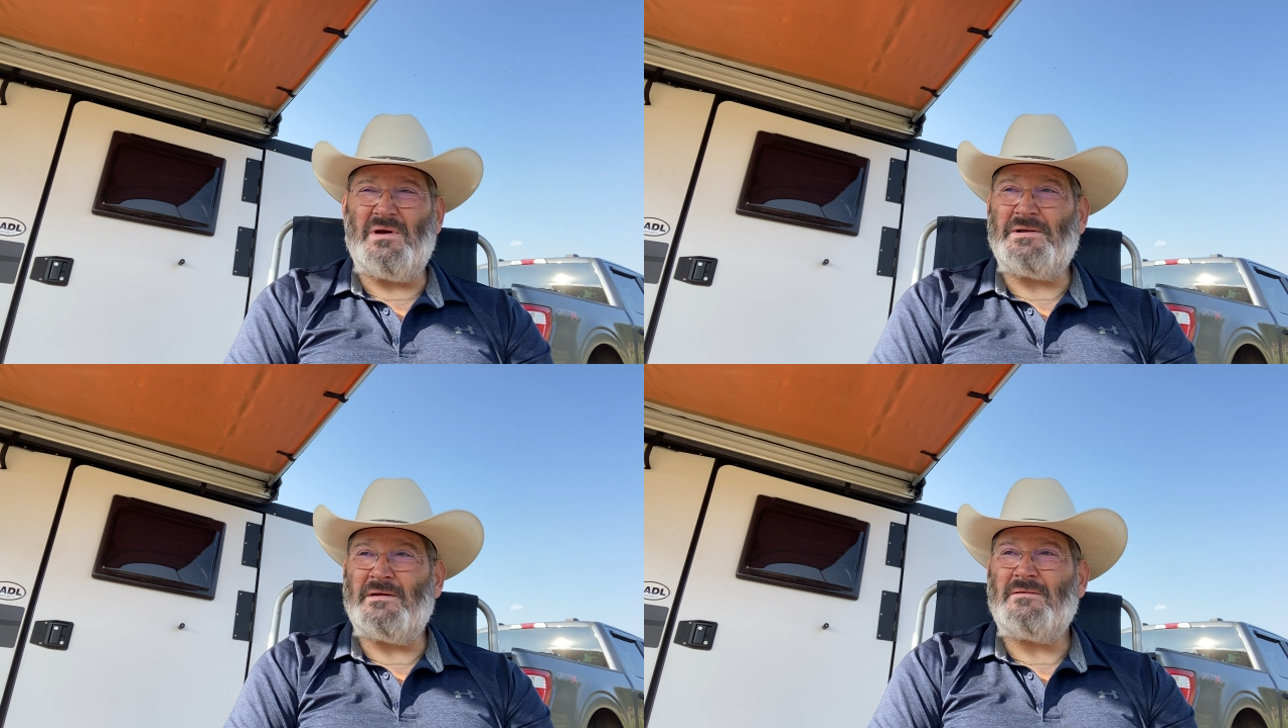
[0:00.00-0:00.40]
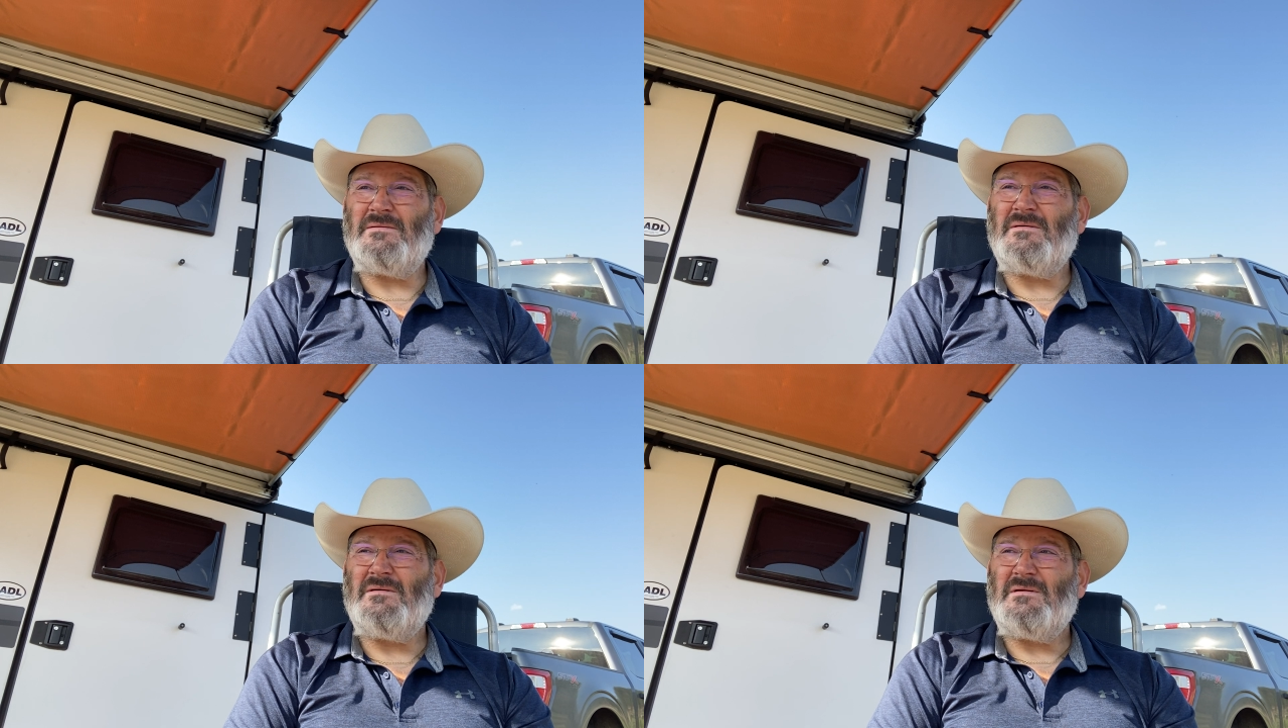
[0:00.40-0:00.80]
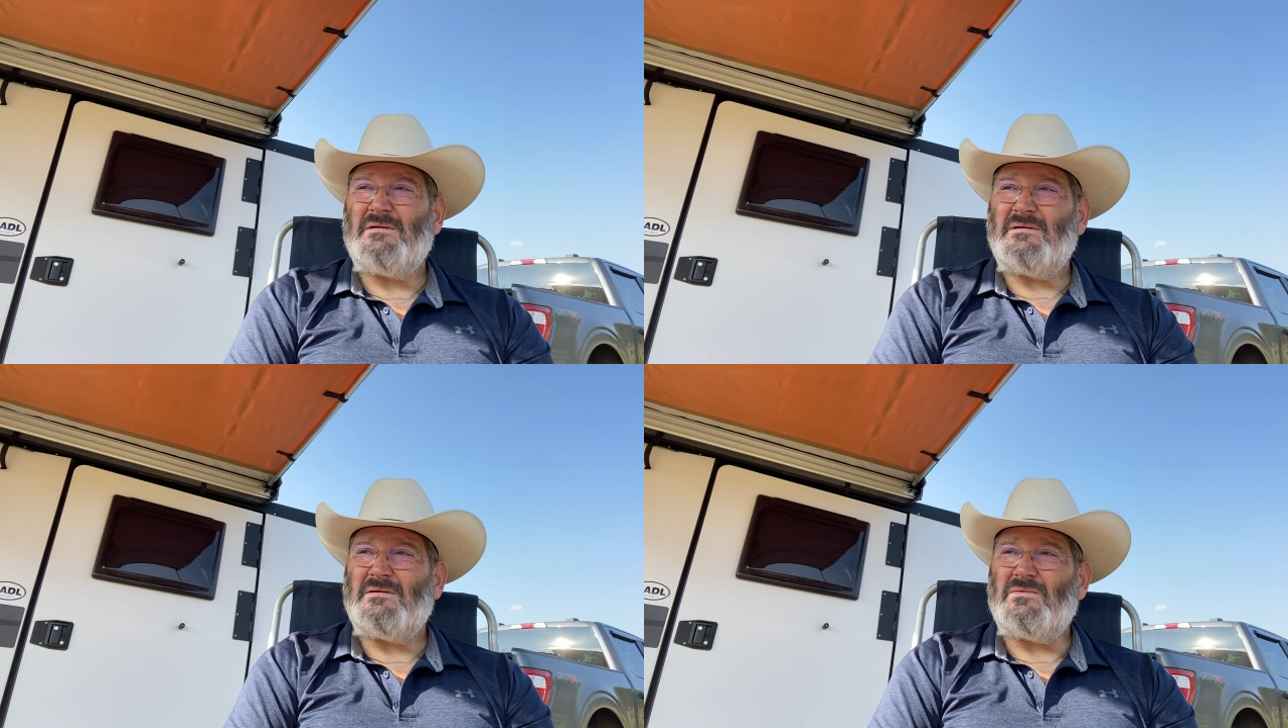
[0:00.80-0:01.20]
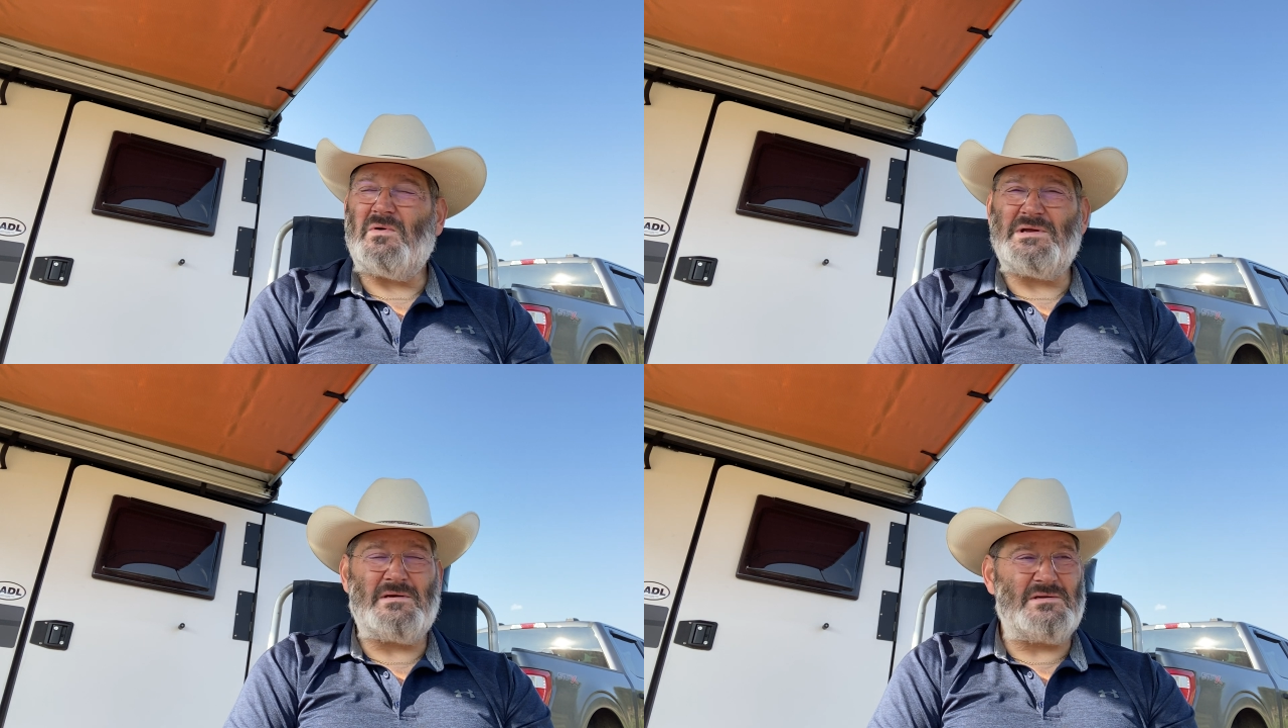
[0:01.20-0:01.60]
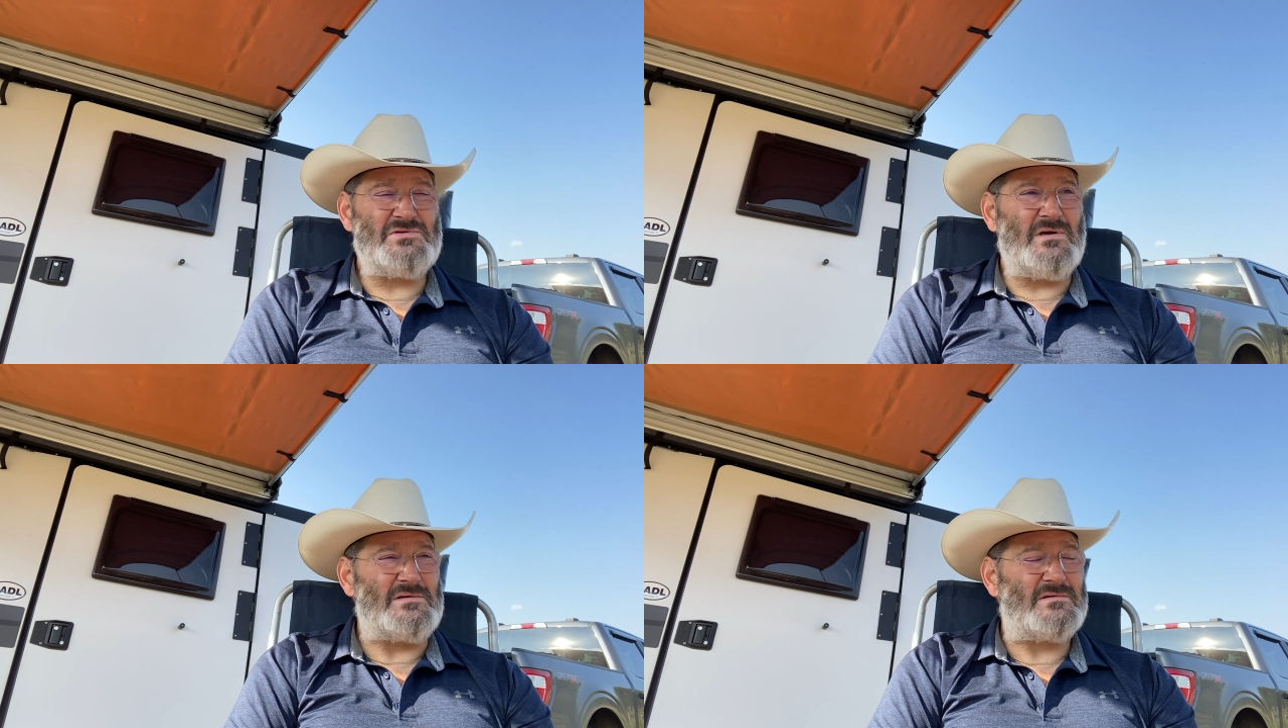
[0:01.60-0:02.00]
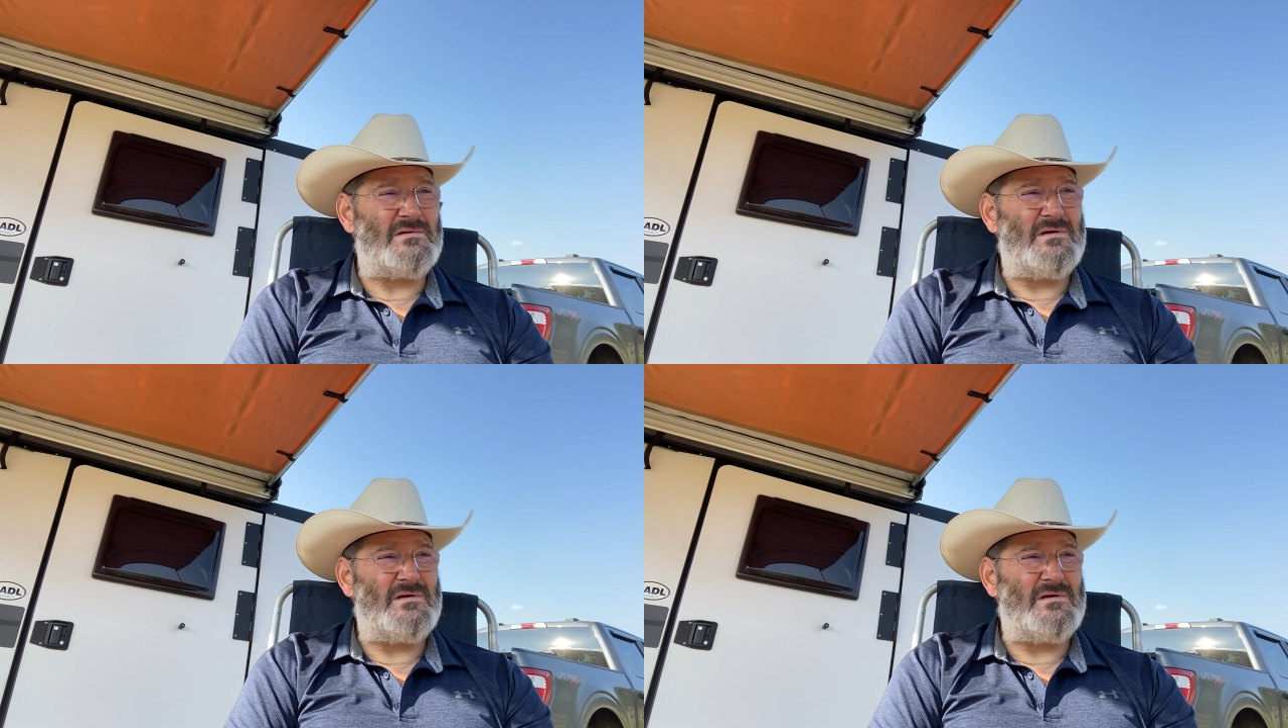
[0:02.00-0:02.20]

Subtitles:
by now. What are you going to trust?